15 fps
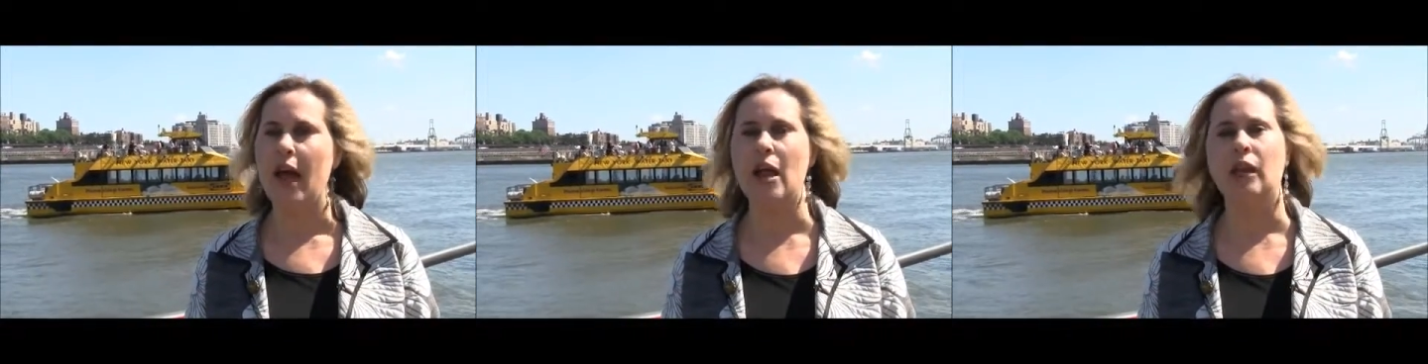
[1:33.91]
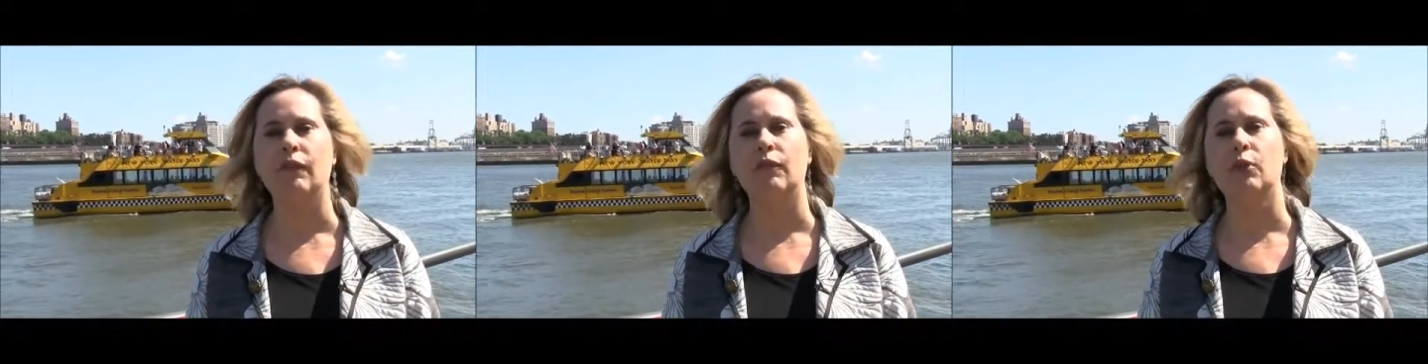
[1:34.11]

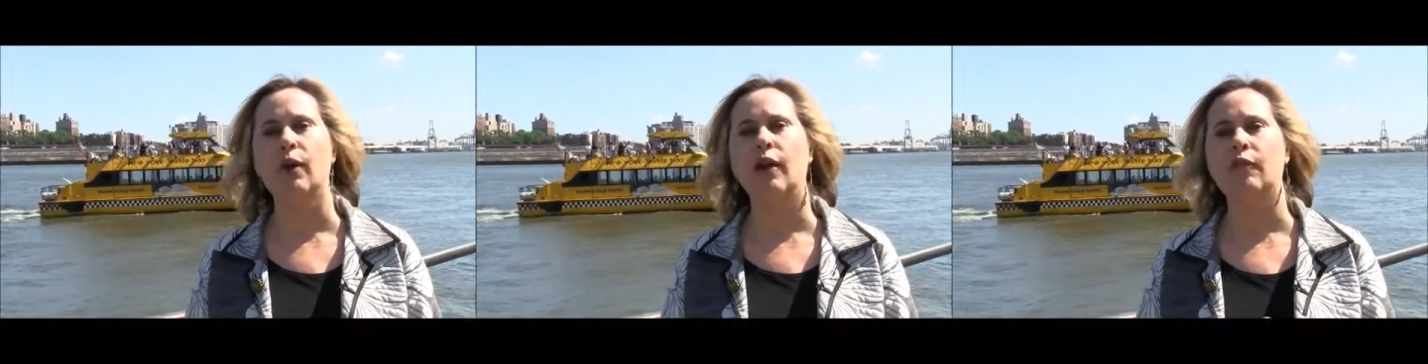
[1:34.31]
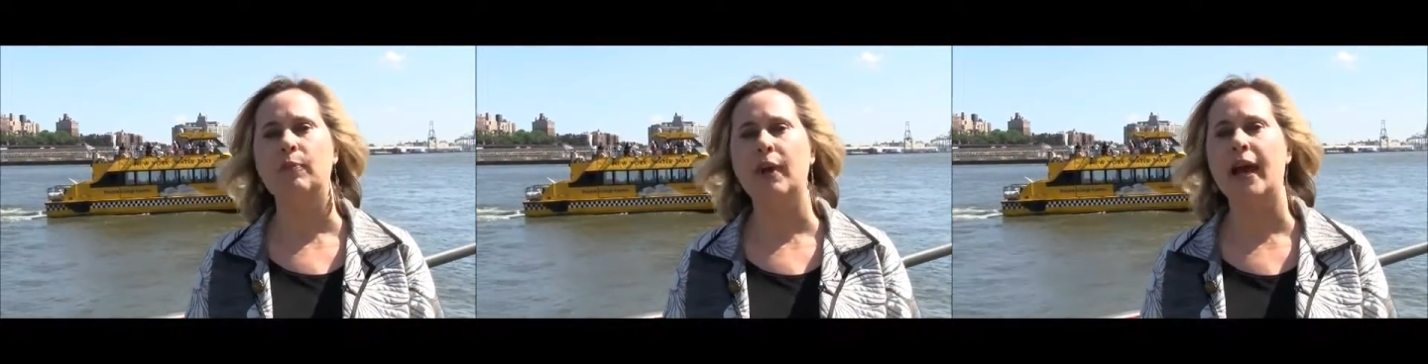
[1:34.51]
And if you
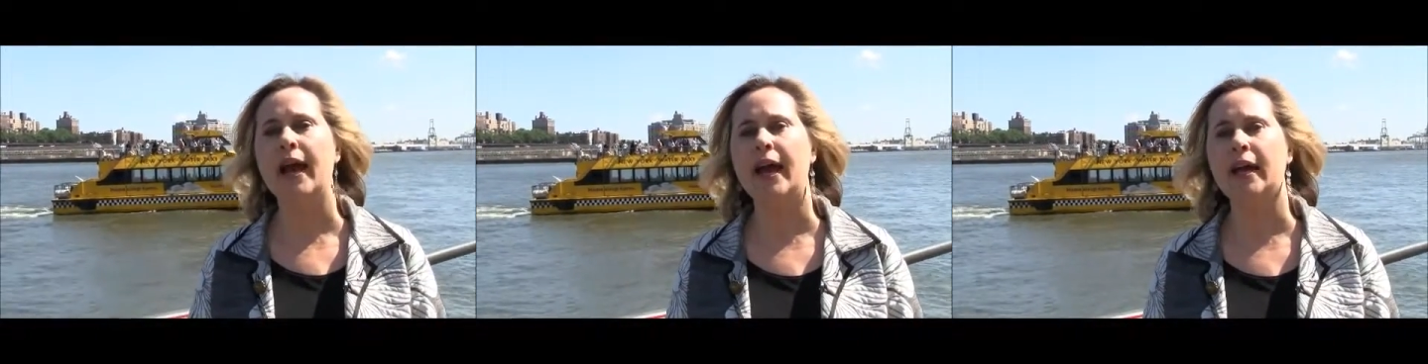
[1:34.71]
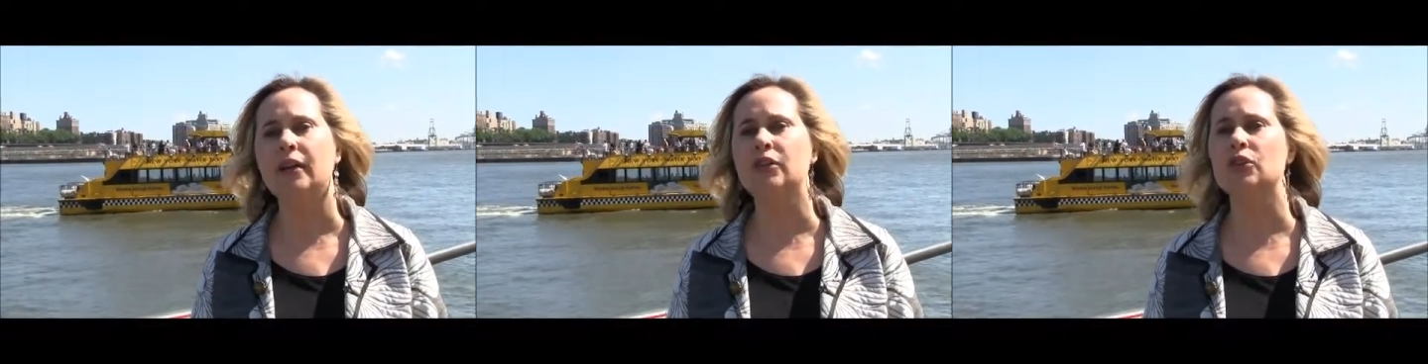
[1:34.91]
have
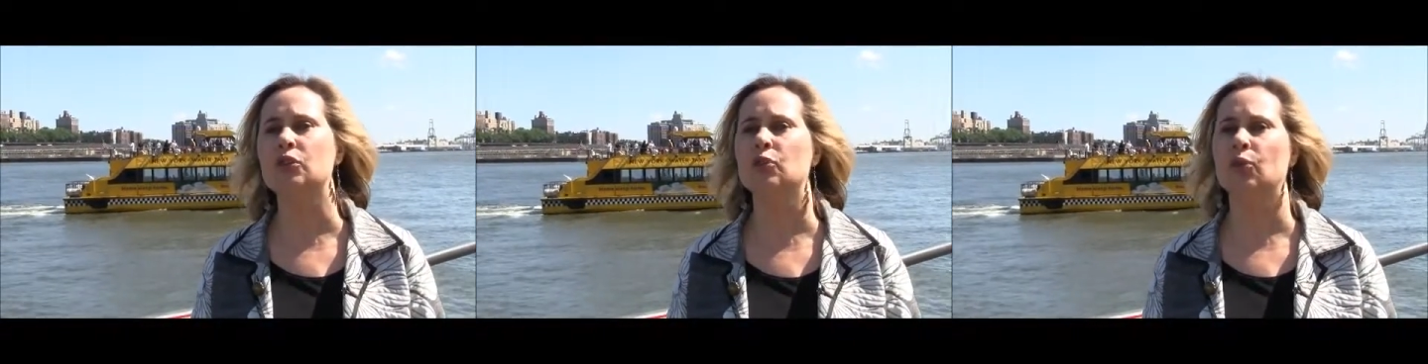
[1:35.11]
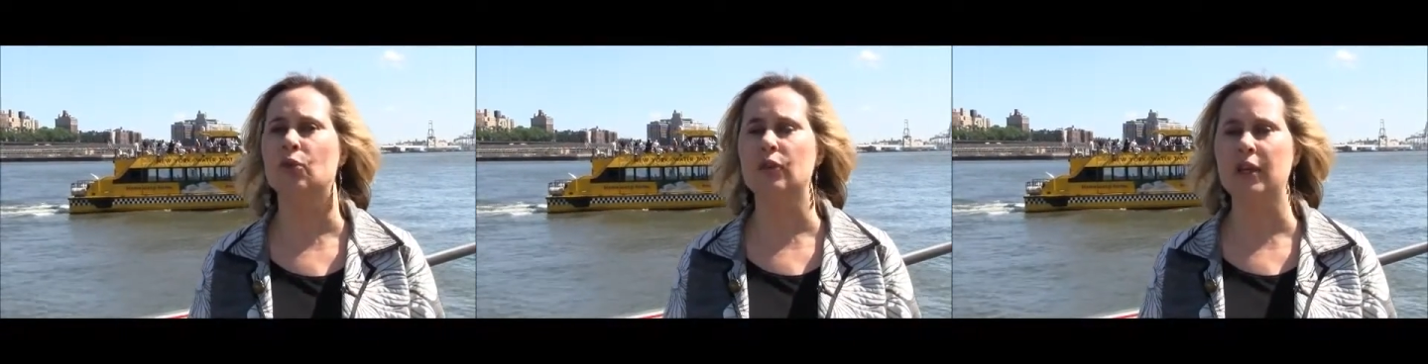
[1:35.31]

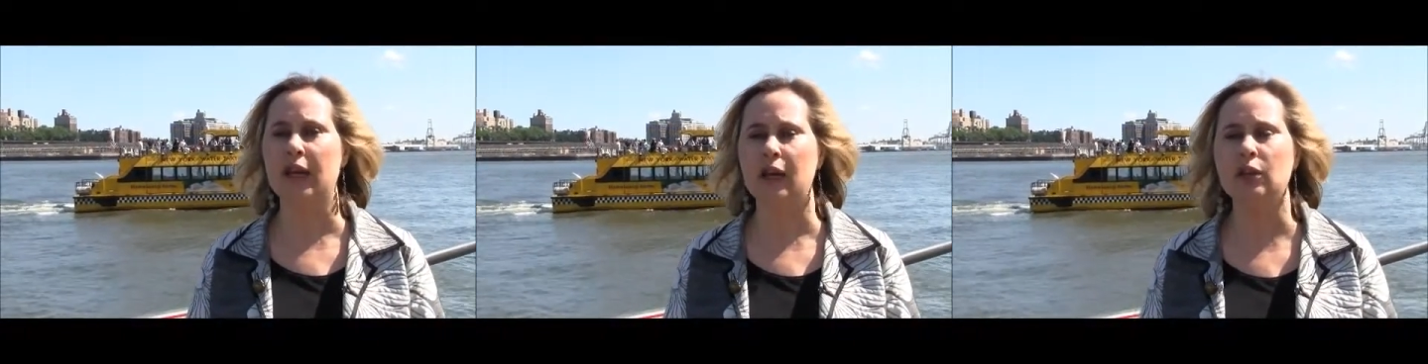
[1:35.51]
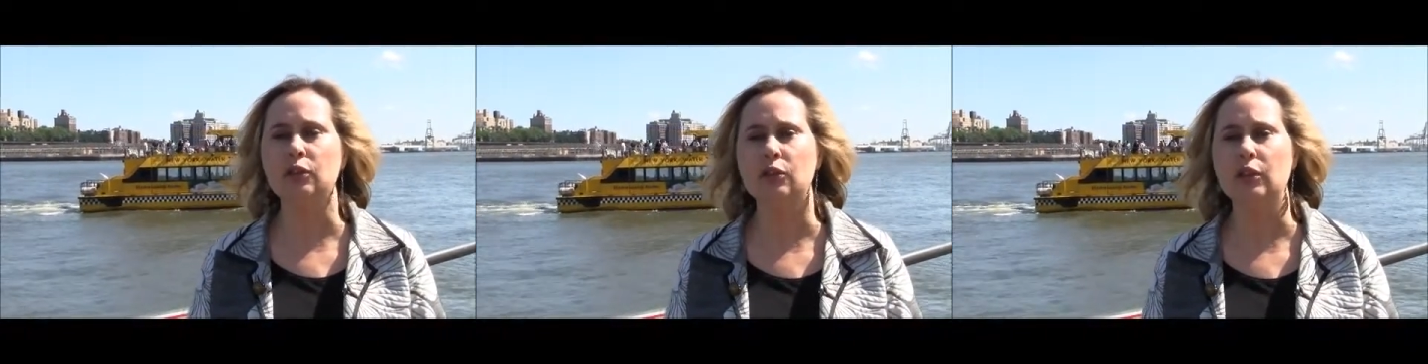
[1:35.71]
pets or the
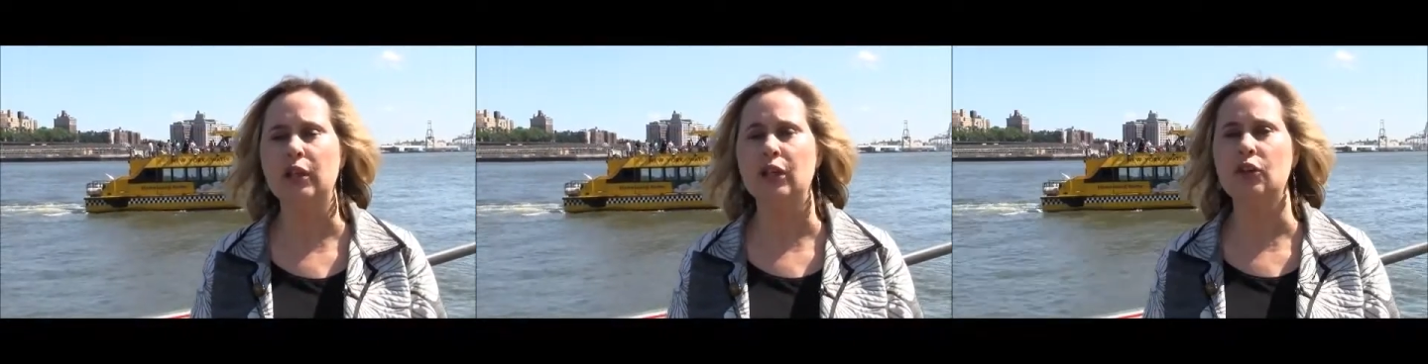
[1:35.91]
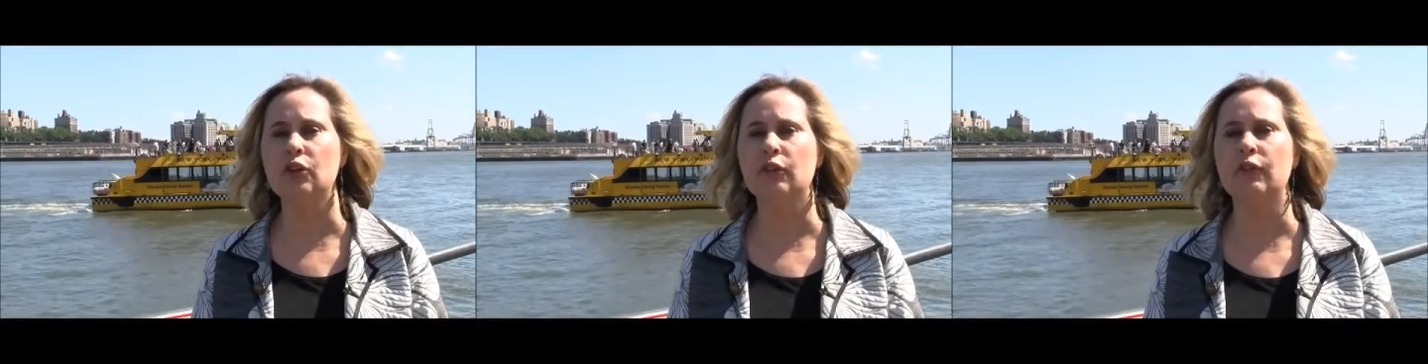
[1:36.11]

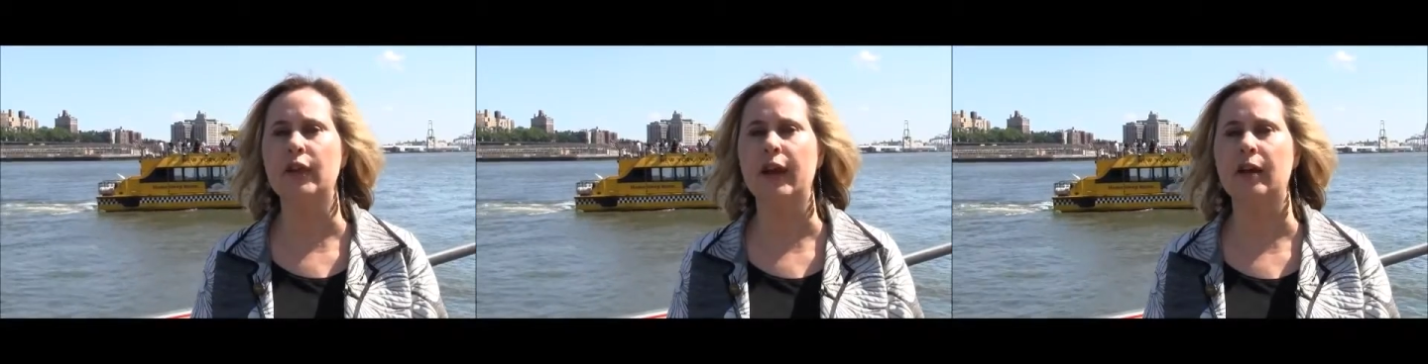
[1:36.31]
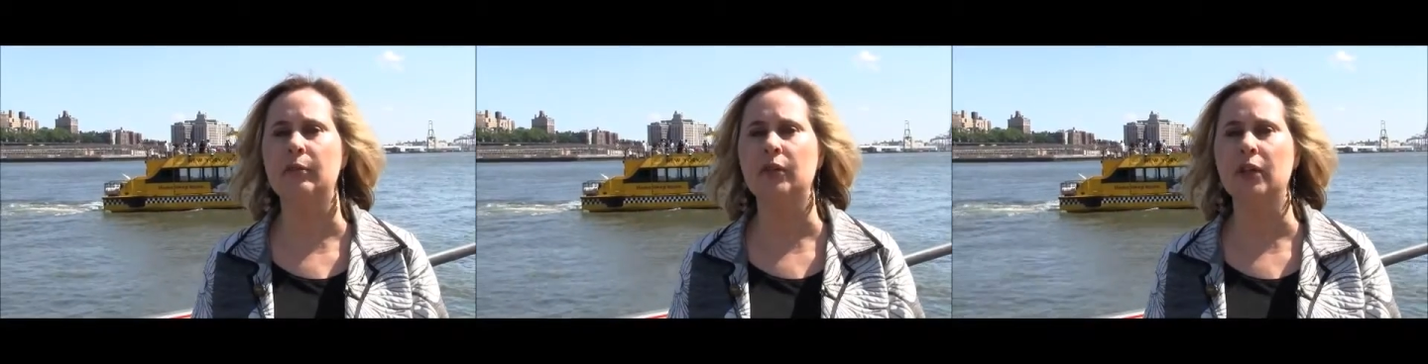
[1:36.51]
elderly in your
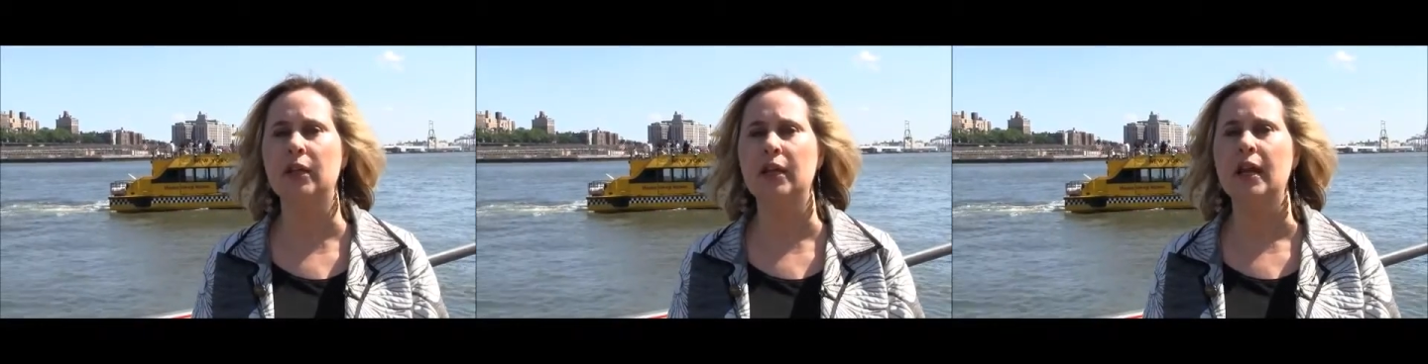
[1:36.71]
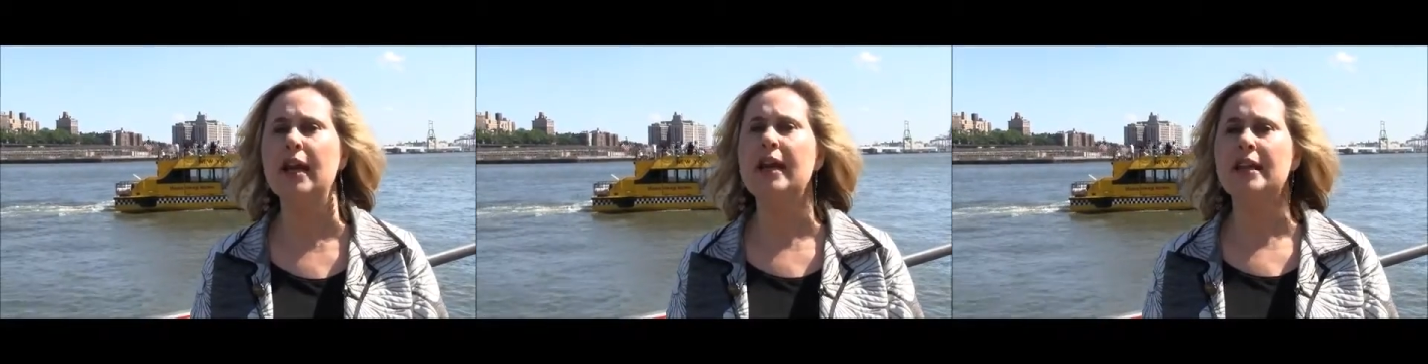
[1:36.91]

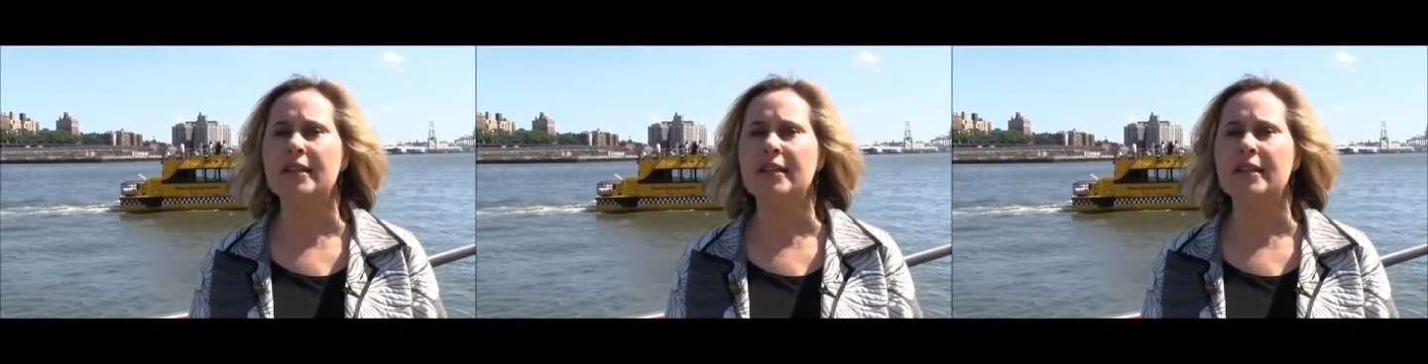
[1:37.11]
family,